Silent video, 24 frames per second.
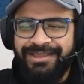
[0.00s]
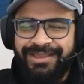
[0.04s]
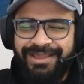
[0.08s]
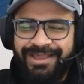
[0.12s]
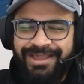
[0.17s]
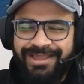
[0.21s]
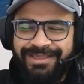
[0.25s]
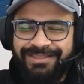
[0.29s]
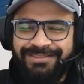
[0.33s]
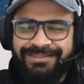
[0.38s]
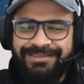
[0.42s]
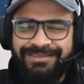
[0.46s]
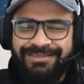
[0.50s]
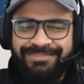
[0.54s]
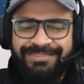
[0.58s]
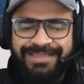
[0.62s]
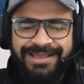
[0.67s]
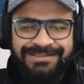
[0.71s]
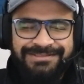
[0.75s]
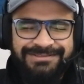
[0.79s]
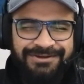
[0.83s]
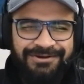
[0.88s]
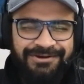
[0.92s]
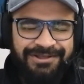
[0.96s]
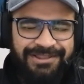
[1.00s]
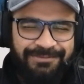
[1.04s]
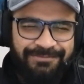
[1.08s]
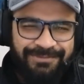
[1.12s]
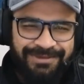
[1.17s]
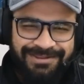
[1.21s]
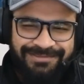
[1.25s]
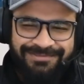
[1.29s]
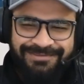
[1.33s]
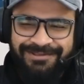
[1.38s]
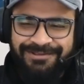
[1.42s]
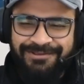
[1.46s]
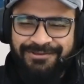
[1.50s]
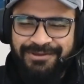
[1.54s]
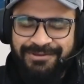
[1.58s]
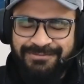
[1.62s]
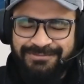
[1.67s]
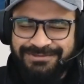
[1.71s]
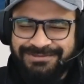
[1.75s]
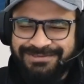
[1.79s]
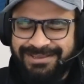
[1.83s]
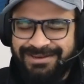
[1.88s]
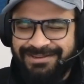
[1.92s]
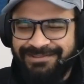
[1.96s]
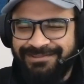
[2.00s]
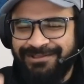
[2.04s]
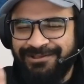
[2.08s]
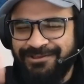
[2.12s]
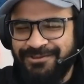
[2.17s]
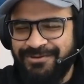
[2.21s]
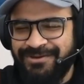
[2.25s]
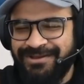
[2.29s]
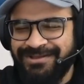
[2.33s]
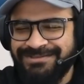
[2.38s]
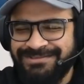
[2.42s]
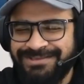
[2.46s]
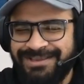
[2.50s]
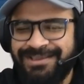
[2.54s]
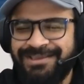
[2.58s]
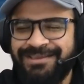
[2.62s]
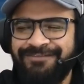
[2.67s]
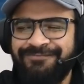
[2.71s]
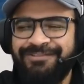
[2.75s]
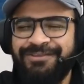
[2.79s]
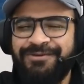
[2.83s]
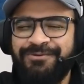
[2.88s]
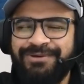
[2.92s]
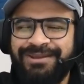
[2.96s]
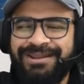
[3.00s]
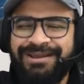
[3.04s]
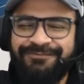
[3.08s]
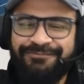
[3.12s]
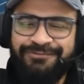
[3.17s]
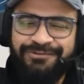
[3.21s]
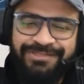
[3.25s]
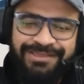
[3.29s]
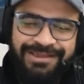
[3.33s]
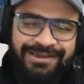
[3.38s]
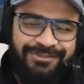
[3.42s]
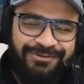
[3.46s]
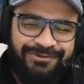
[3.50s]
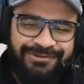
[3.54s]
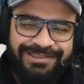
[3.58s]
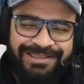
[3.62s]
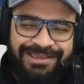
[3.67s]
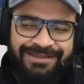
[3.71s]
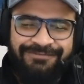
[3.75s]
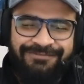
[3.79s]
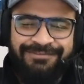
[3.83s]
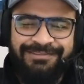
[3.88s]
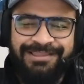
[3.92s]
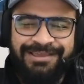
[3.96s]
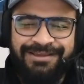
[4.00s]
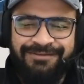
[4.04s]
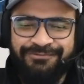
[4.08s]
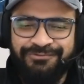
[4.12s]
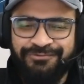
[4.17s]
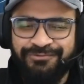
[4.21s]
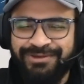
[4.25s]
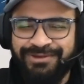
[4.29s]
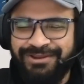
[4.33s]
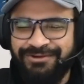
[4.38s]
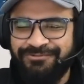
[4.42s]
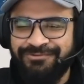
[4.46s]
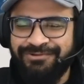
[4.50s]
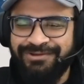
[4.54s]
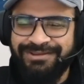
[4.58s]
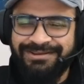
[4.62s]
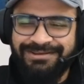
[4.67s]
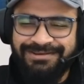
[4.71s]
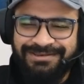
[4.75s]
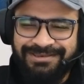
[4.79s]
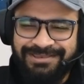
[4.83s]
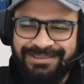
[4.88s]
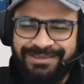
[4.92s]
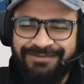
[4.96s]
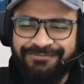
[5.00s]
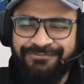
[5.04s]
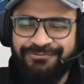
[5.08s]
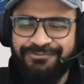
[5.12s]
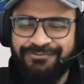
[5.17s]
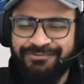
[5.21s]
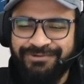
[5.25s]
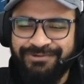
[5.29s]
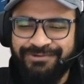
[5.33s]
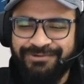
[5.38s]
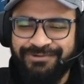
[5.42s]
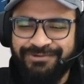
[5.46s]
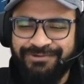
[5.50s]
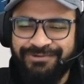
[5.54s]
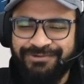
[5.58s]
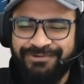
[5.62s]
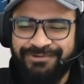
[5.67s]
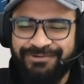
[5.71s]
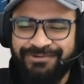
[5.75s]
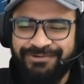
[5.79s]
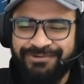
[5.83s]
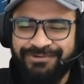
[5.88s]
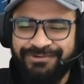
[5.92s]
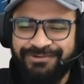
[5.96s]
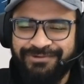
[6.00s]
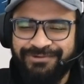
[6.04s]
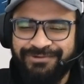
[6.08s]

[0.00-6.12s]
And that's all I'm going to tell you. I'm just going to tell you consecutively one after the other. Left, left, right, right. Left, right, left, right.